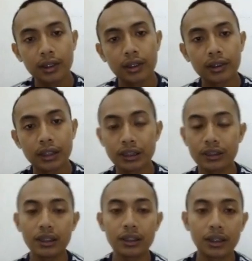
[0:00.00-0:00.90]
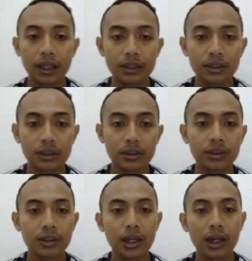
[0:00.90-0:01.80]
tensile test, so you
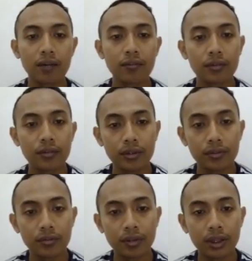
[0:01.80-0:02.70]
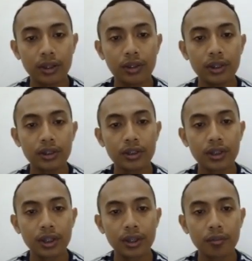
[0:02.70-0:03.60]
have to define
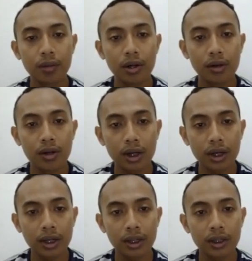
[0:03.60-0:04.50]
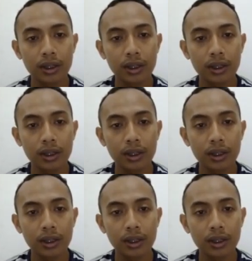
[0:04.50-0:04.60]
using boundary